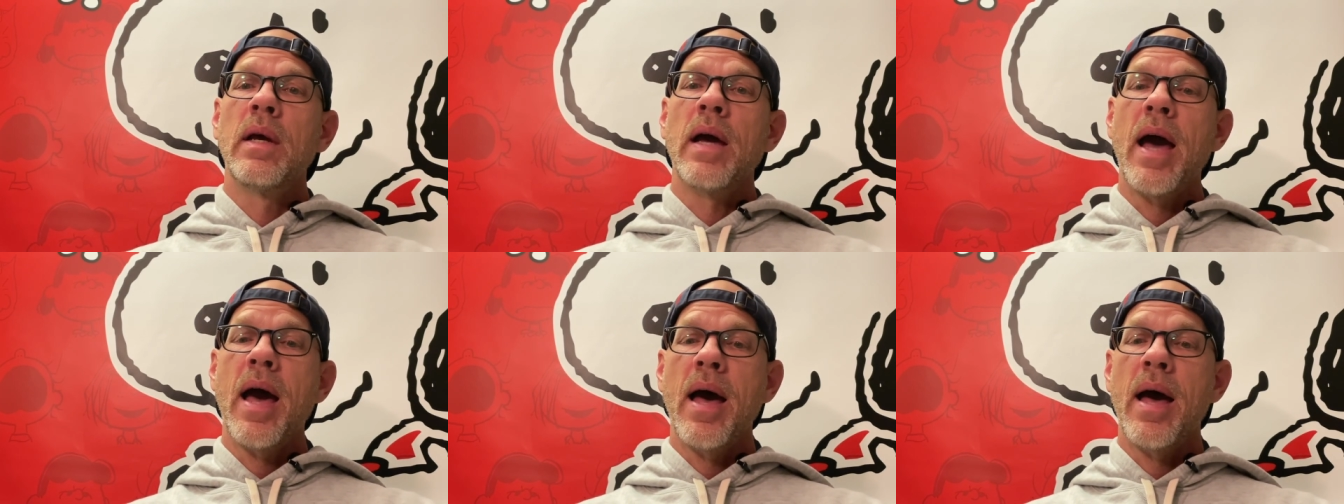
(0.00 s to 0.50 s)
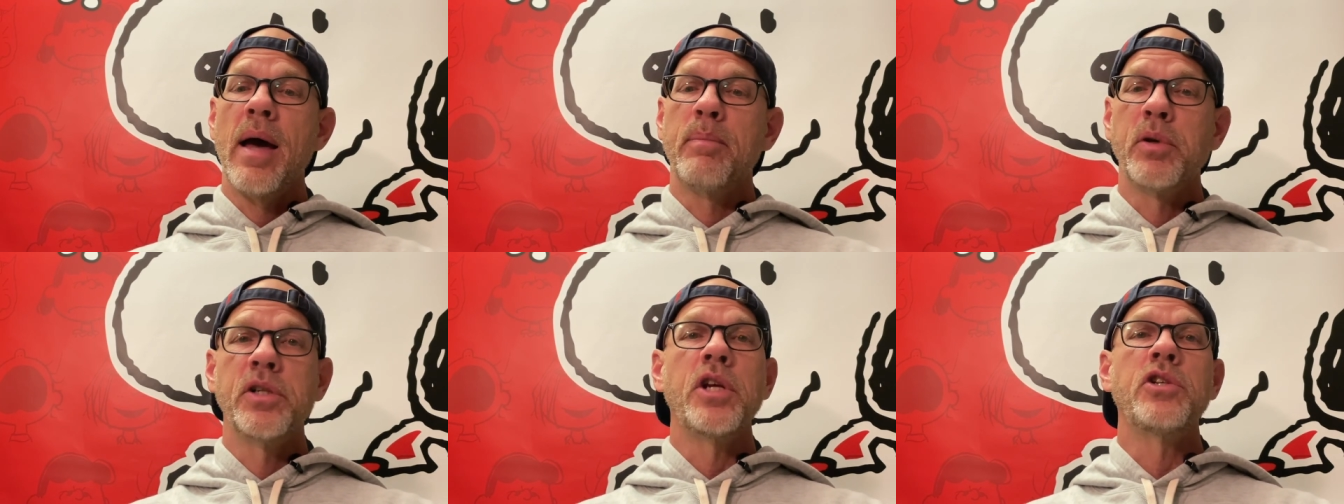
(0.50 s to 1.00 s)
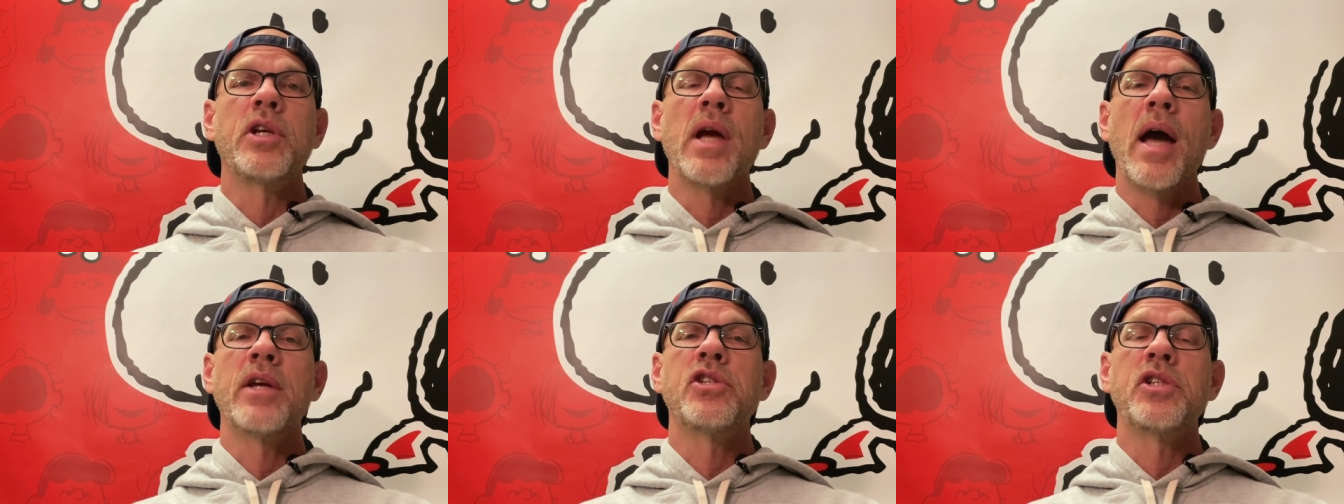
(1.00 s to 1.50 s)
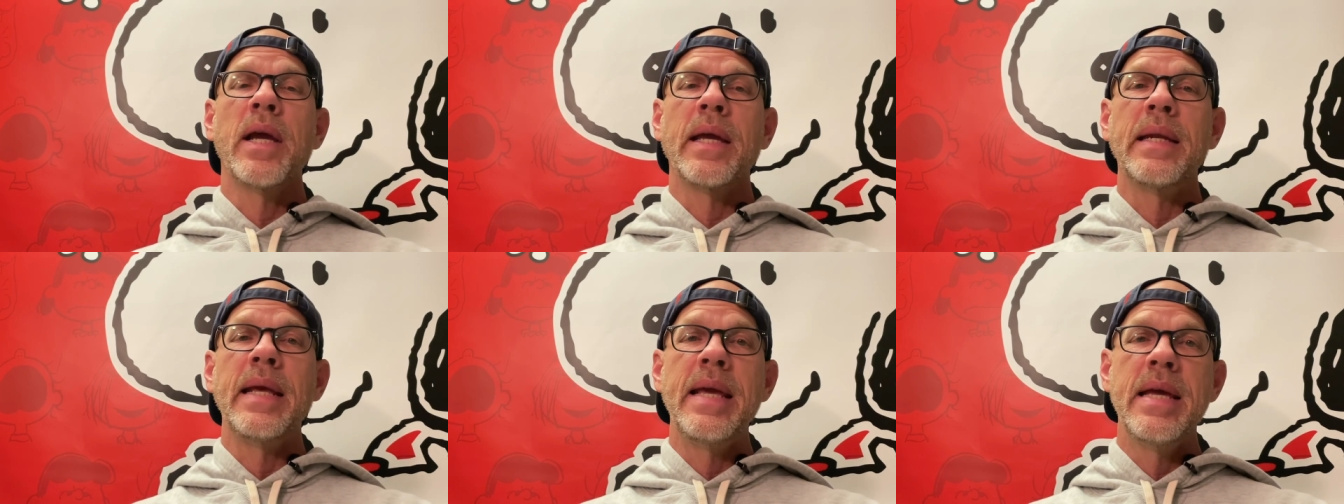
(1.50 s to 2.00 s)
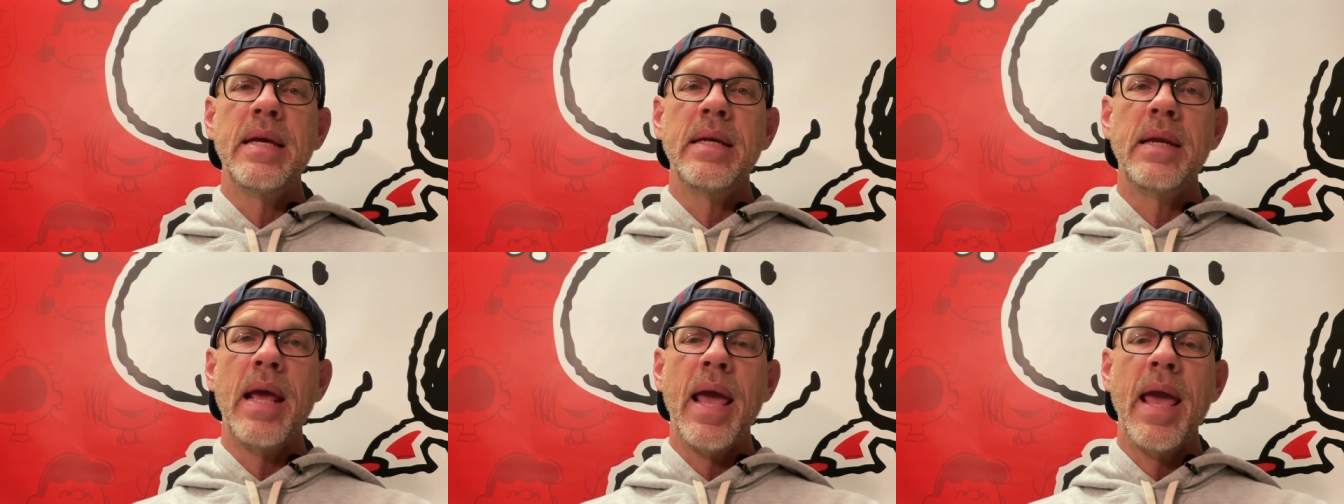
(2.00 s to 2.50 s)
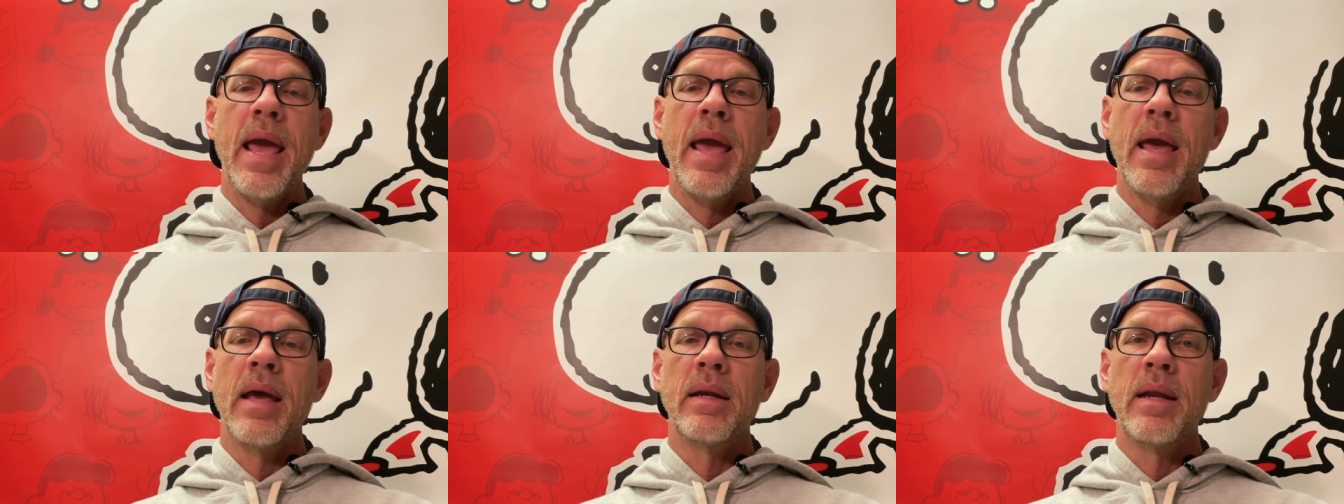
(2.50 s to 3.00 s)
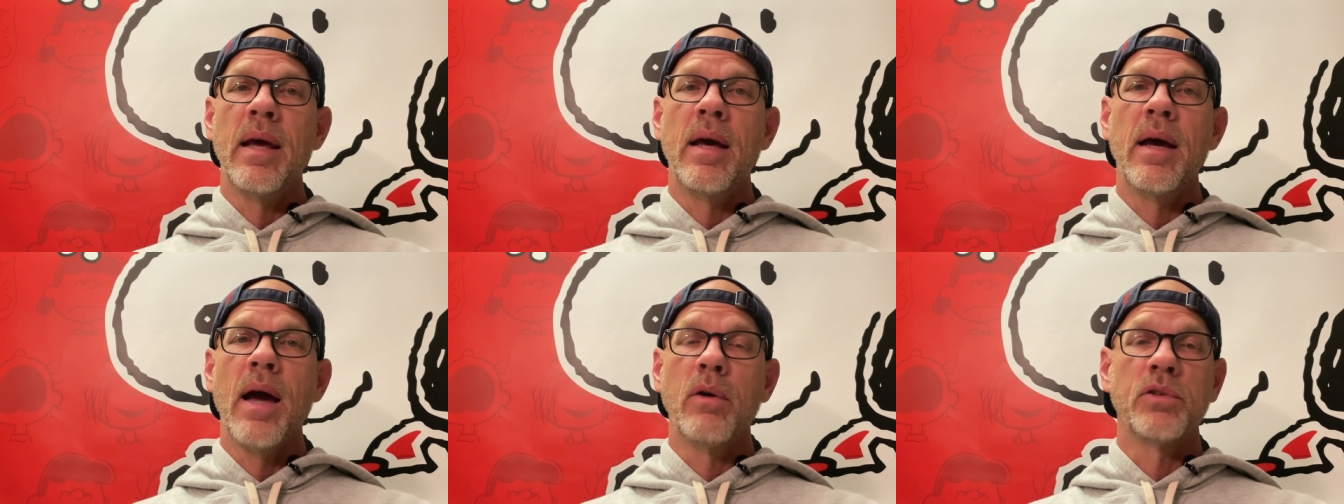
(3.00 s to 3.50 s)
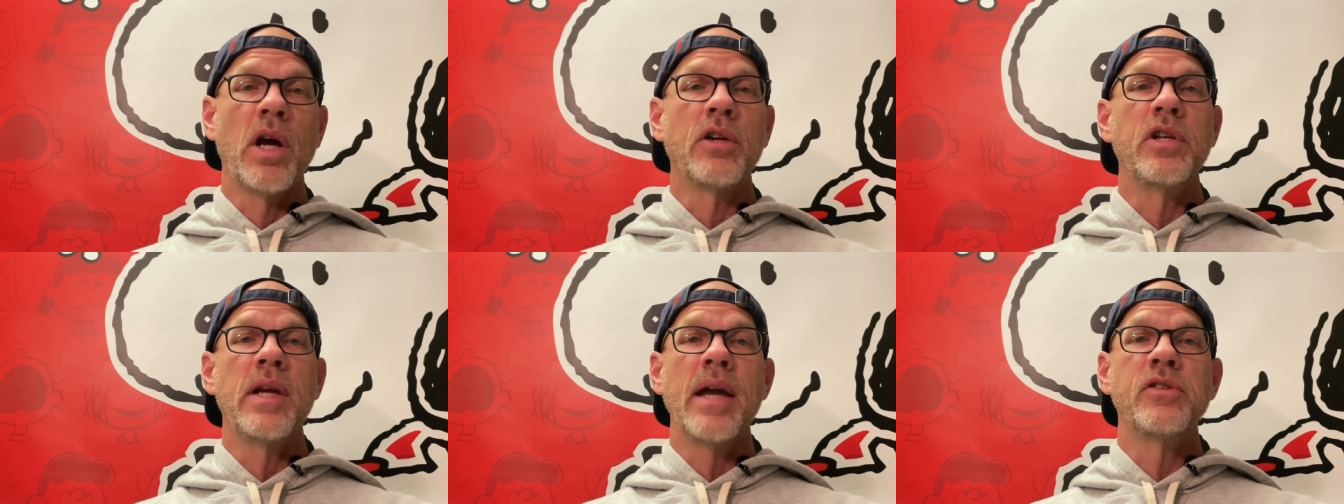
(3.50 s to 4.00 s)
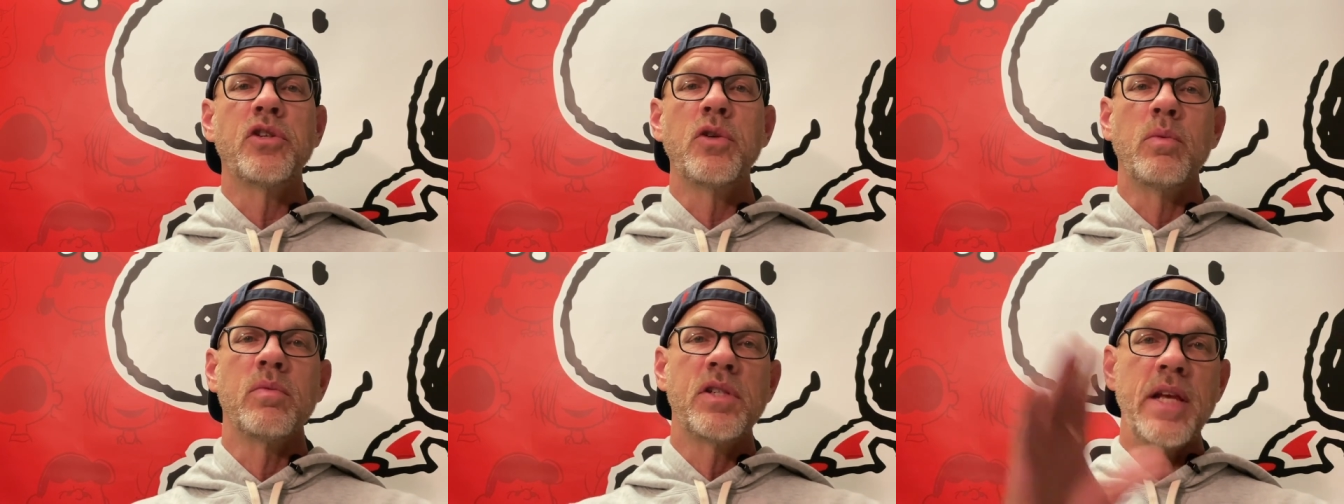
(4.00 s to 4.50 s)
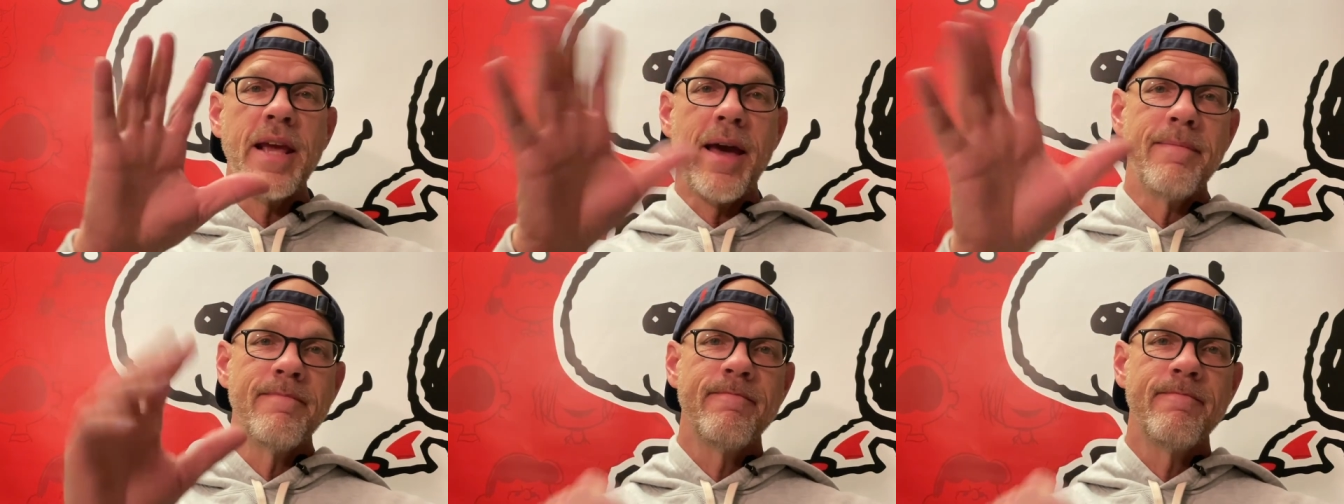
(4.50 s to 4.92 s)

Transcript: Uh, appreciate you guys checking in, and uh, I'll talk to you guys soon. See ya.